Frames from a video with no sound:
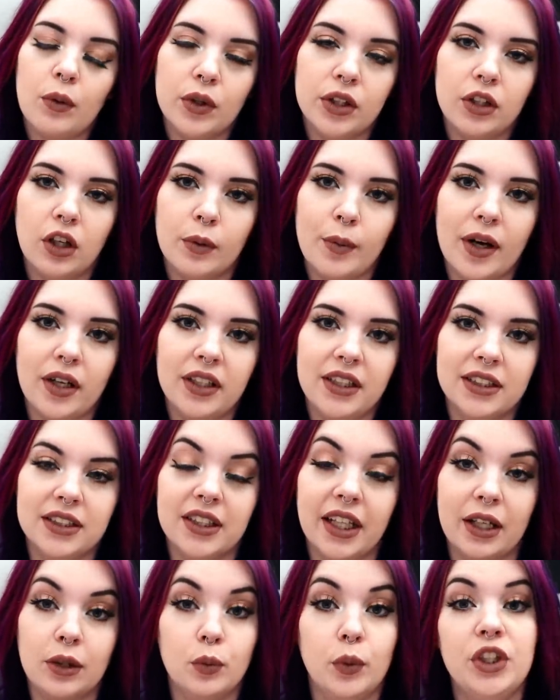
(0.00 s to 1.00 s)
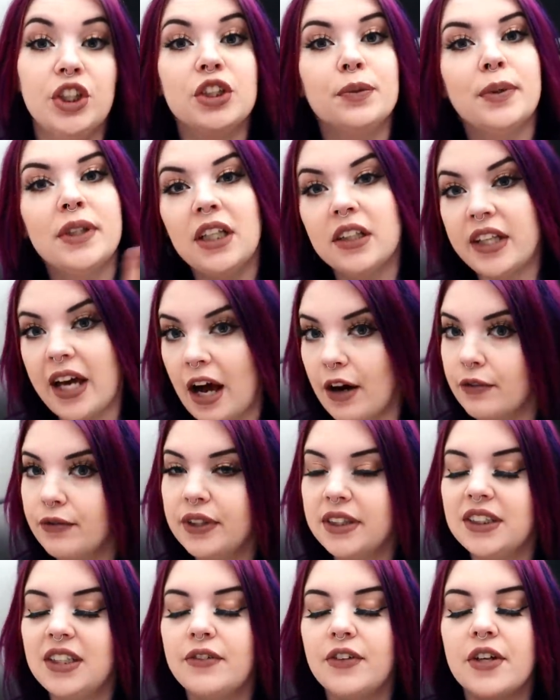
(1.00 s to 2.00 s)
I want to talk about is like we just picked out the
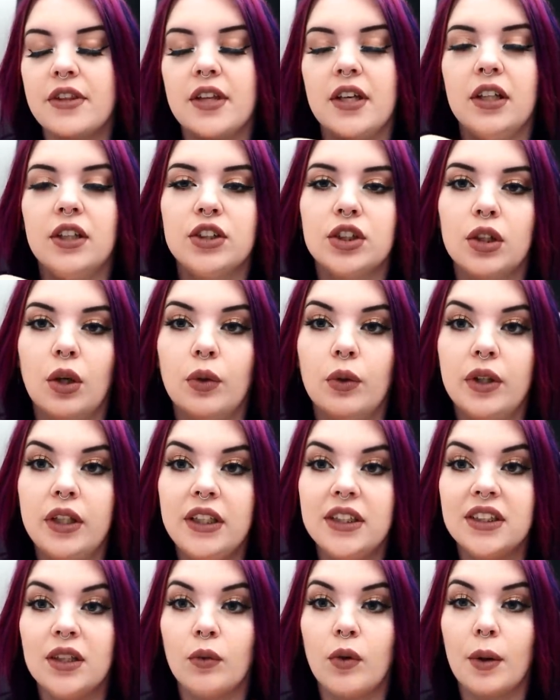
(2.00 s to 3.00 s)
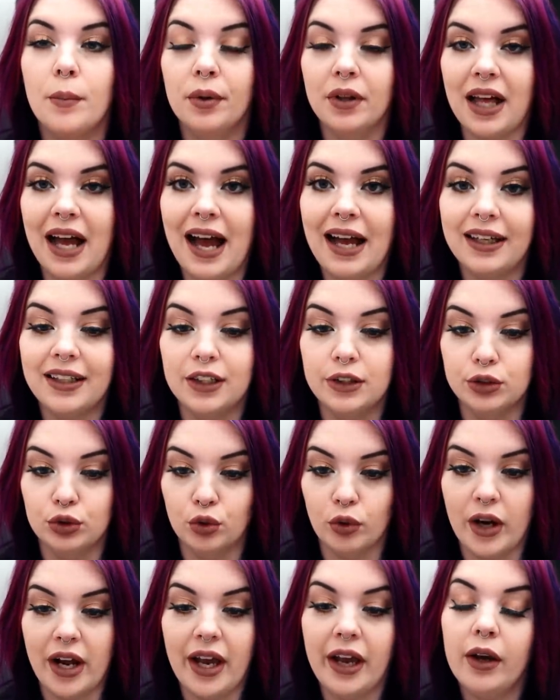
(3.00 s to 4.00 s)
outfits and everything. So he's going to wear black and
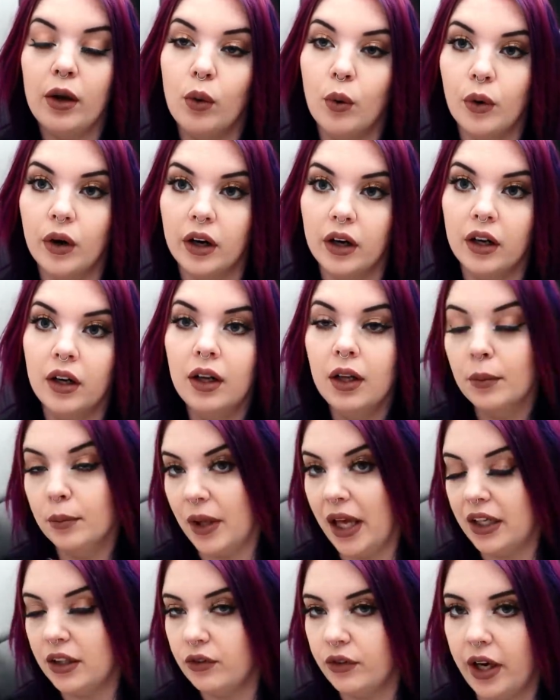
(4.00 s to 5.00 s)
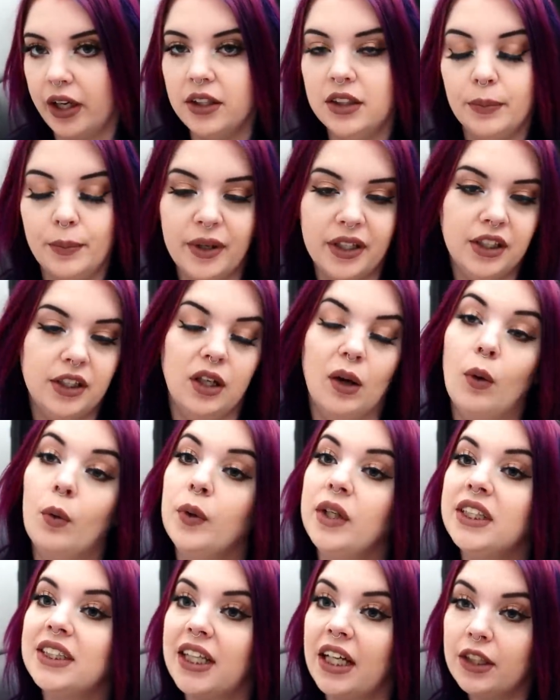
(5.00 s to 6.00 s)
gray or black and red depending on what
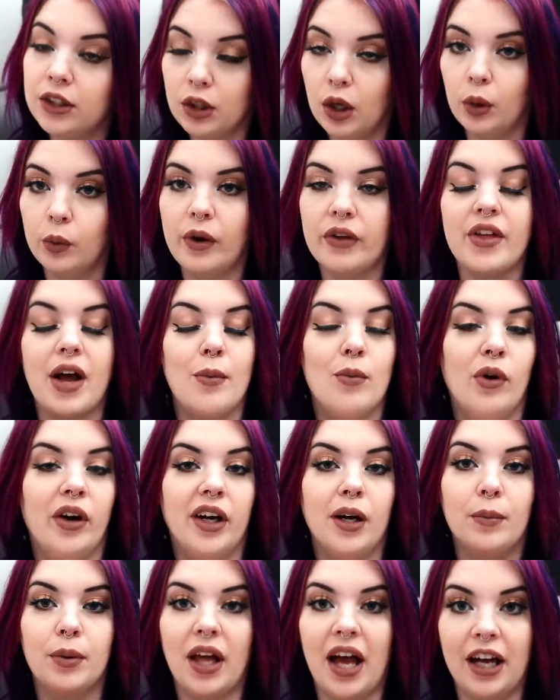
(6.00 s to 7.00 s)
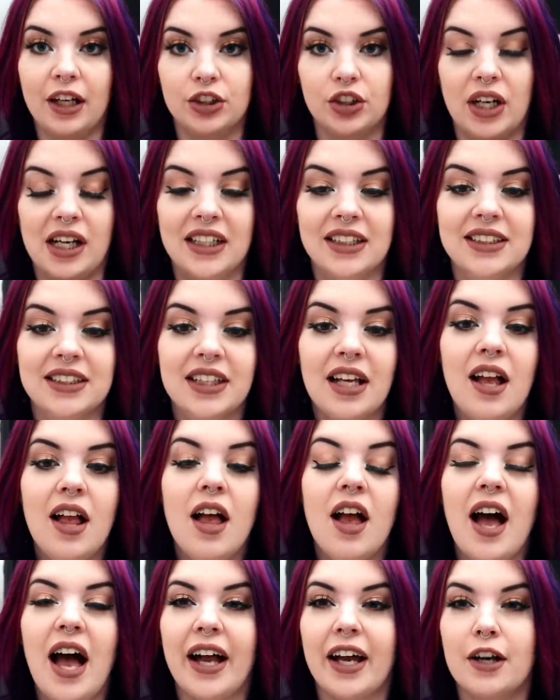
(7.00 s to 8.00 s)
we decide to go with. I'm wearing a black dress.
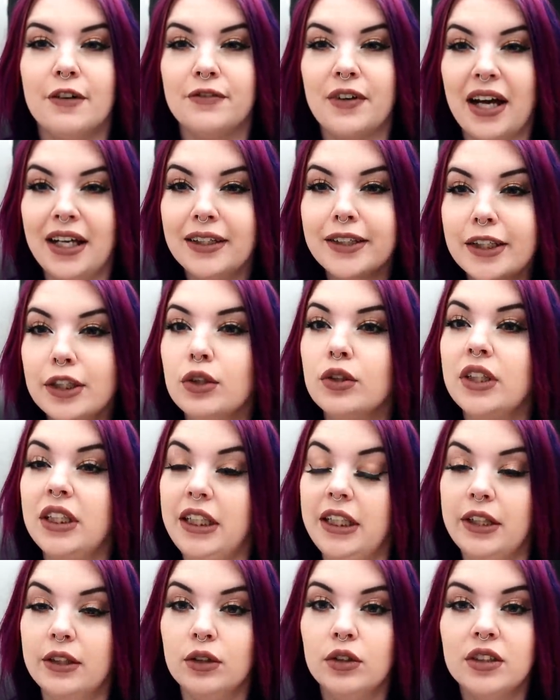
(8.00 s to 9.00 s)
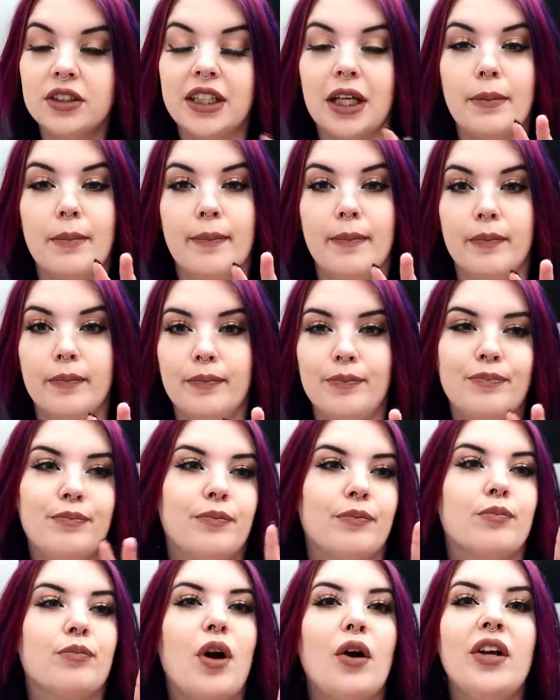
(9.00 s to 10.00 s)
I got to find little heels, like
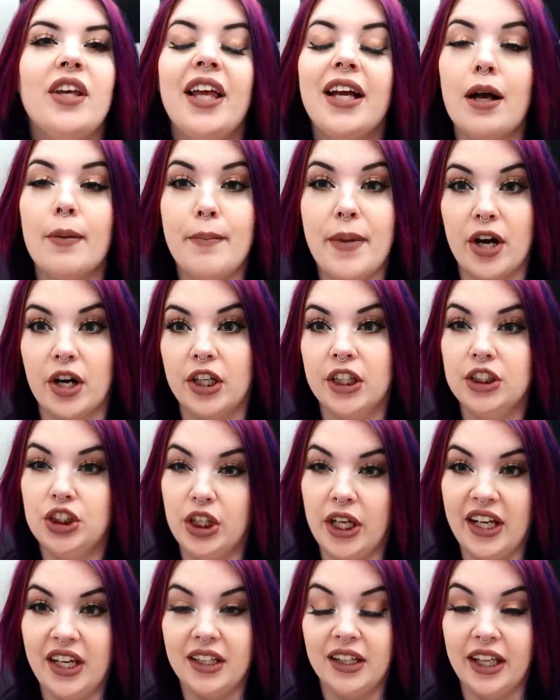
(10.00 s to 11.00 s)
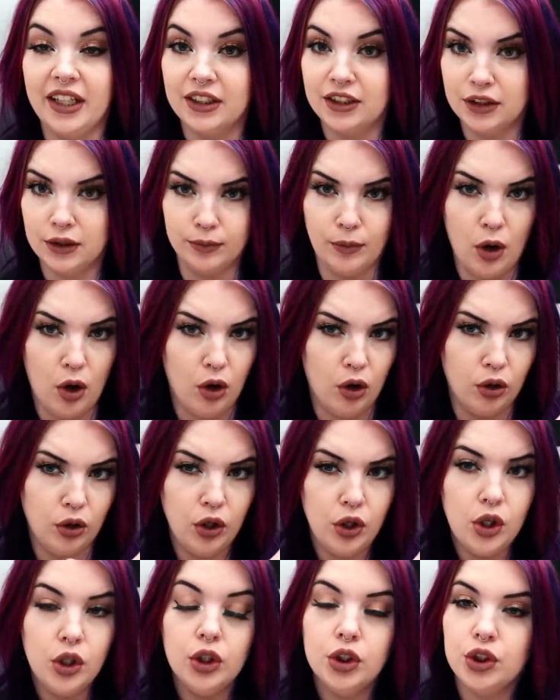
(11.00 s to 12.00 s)
probably like a Mary Jane, like a
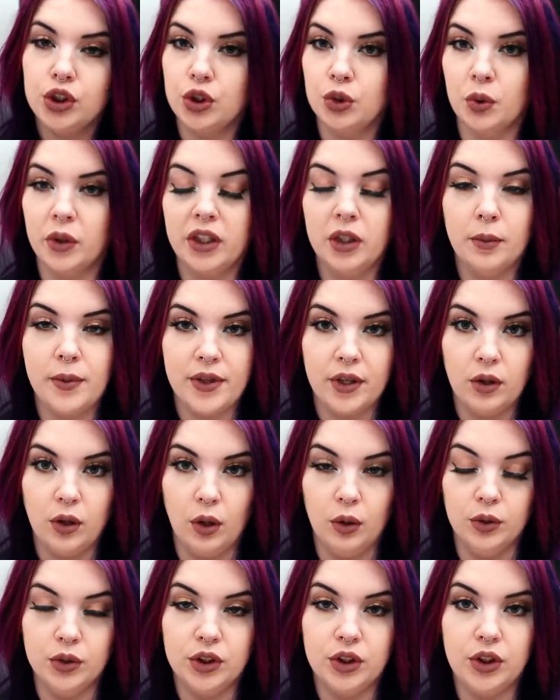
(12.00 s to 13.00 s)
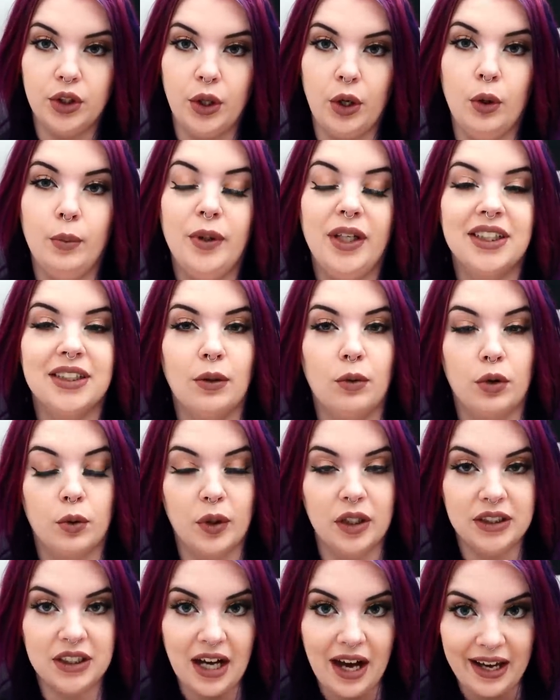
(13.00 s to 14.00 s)
small short heel with a closed toe because I want to
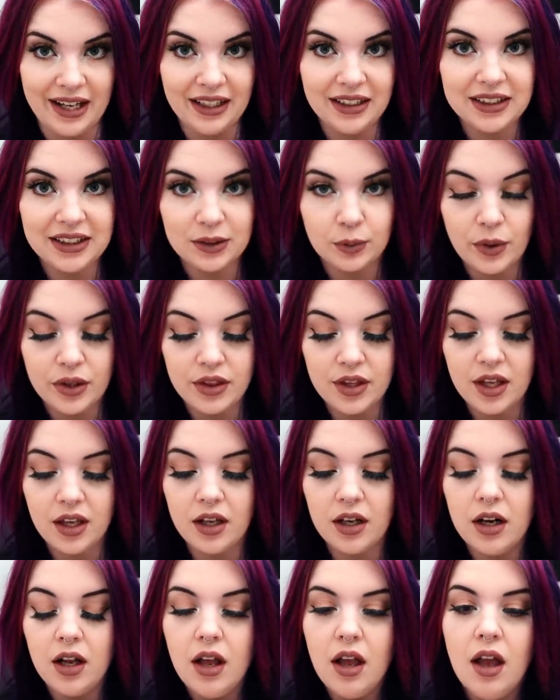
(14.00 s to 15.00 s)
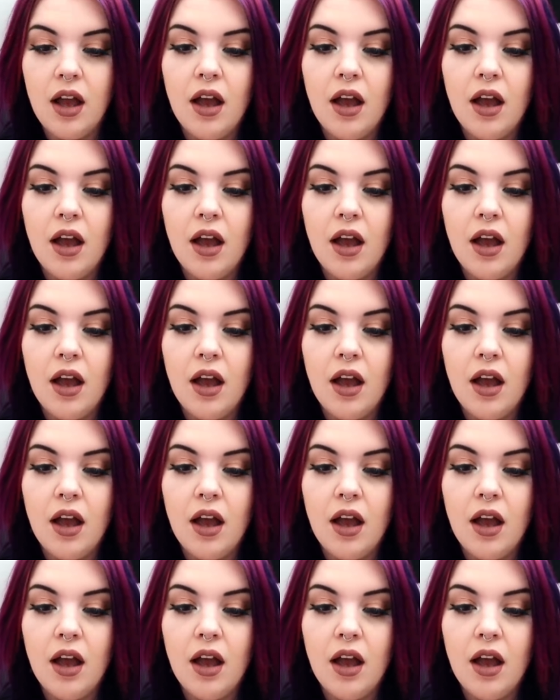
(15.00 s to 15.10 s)
wear tights with it.